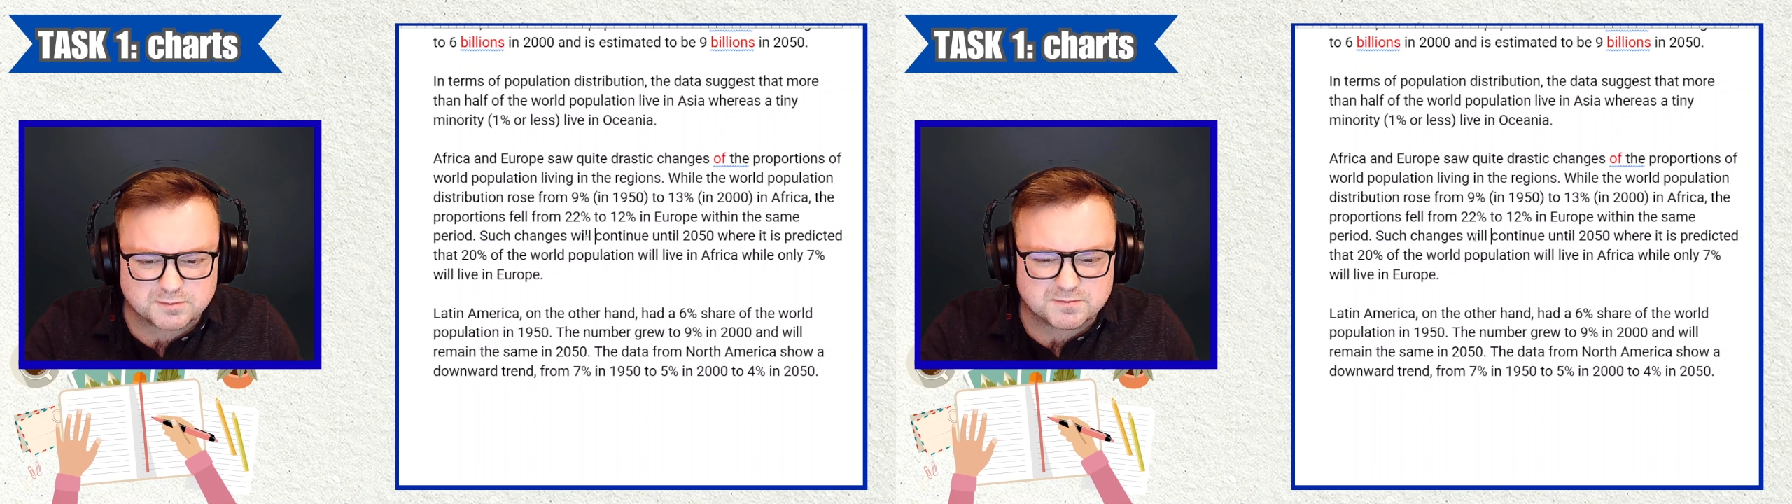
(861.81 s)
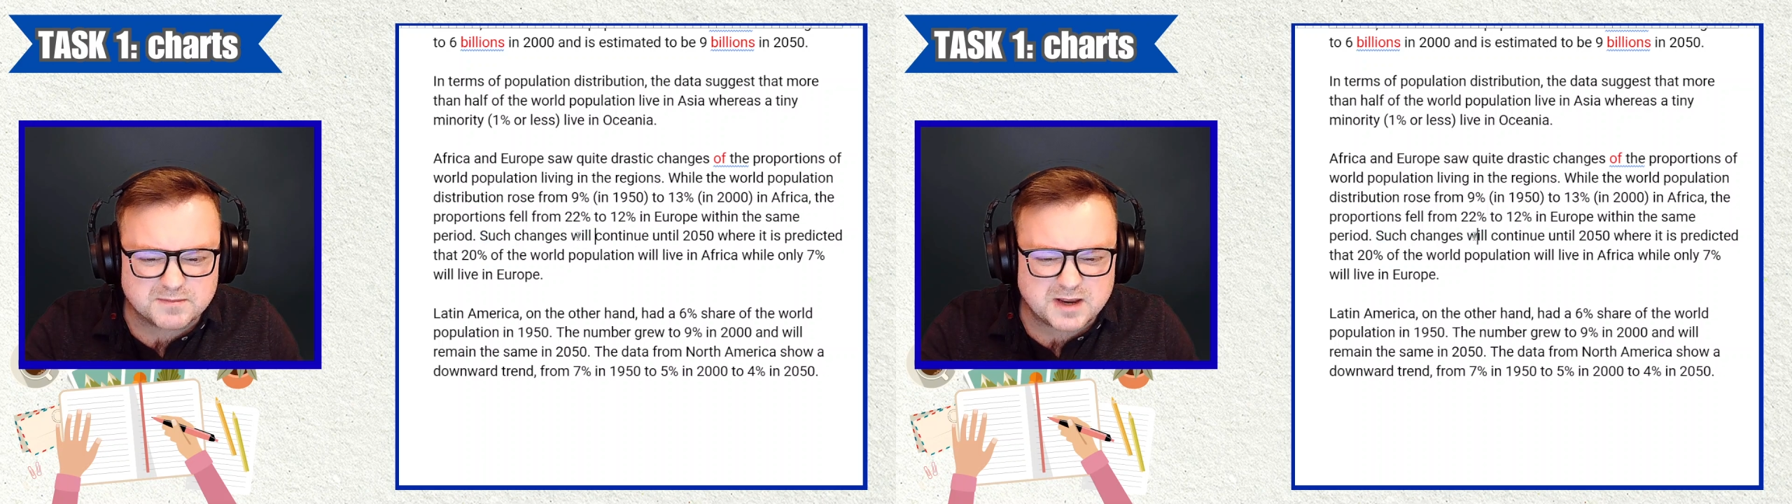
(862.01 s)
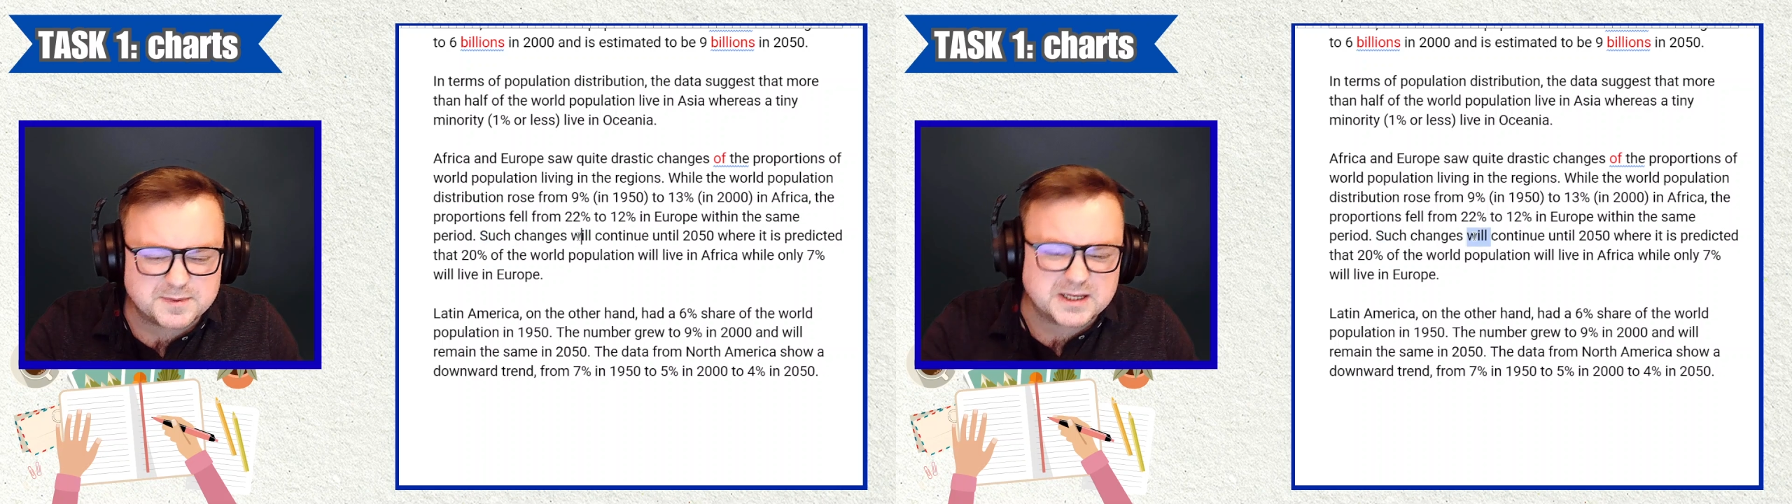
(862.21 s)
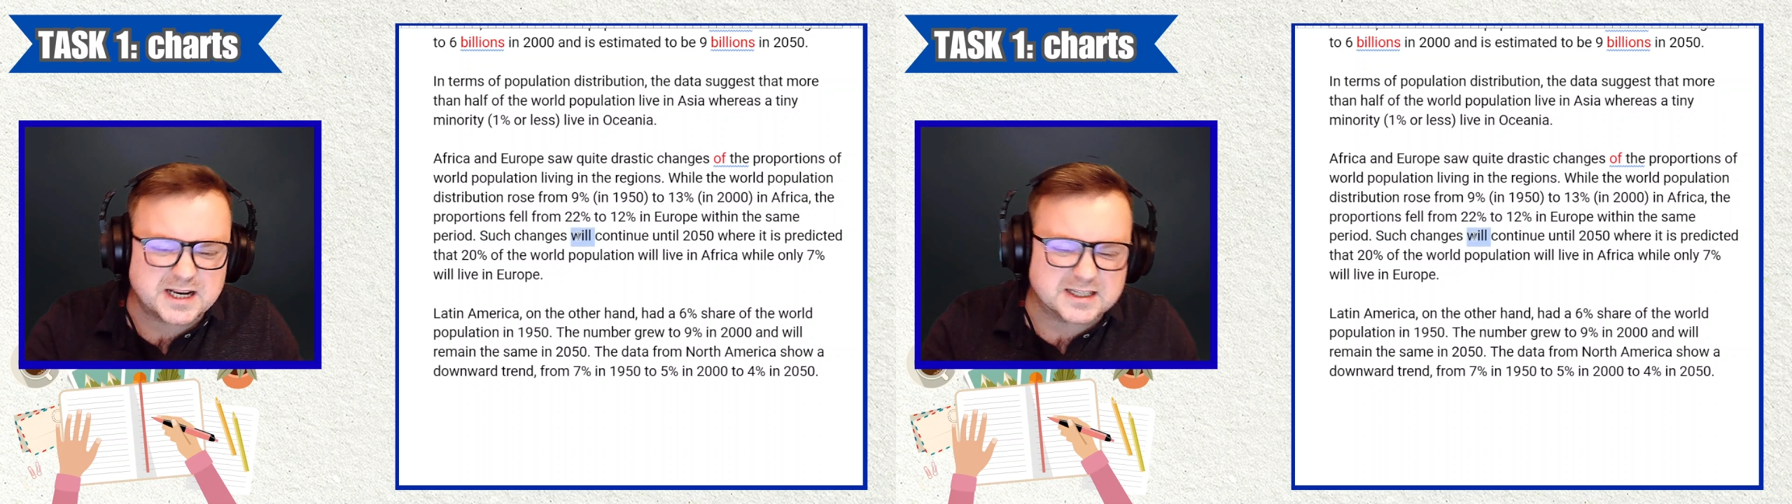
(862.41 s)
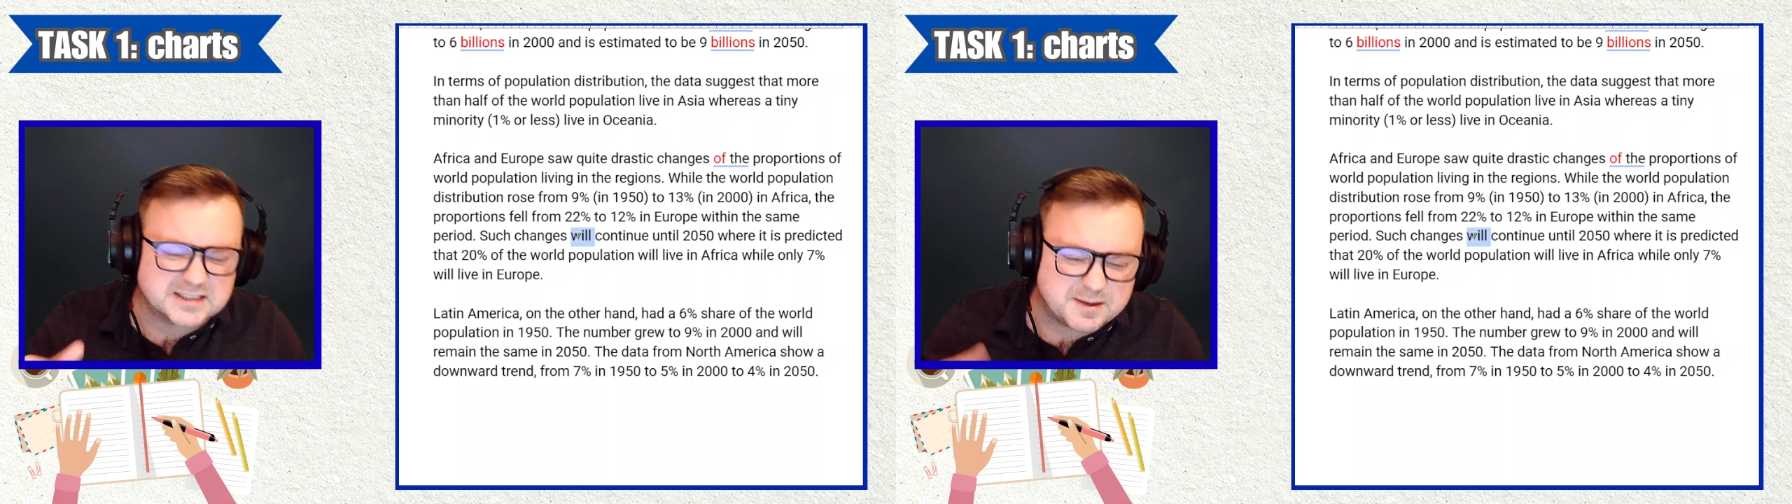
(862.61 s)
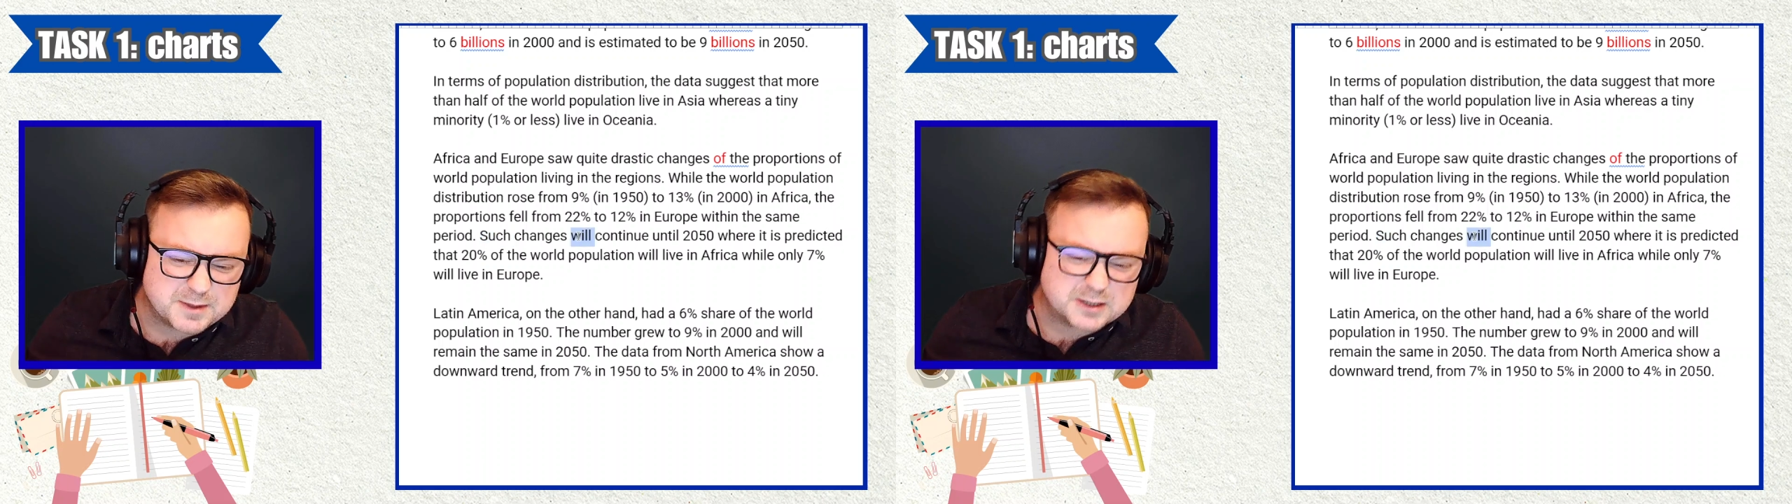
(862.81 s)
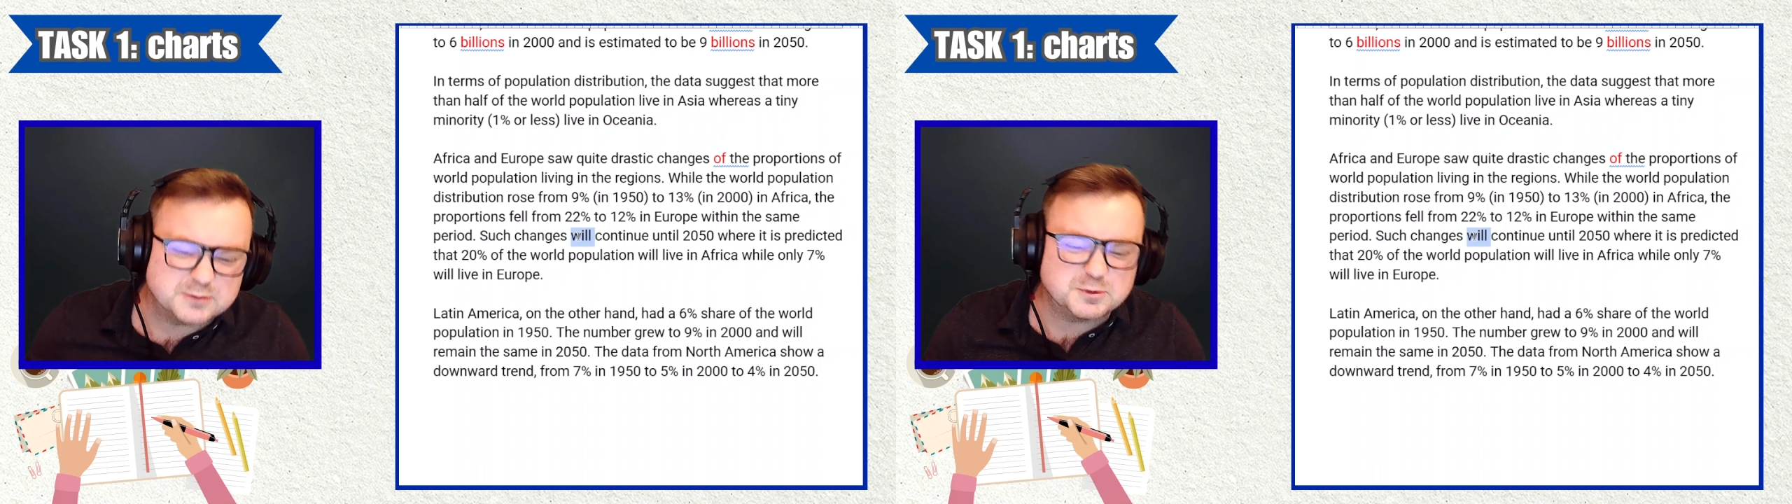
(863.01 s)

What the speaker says: Maybe in academic,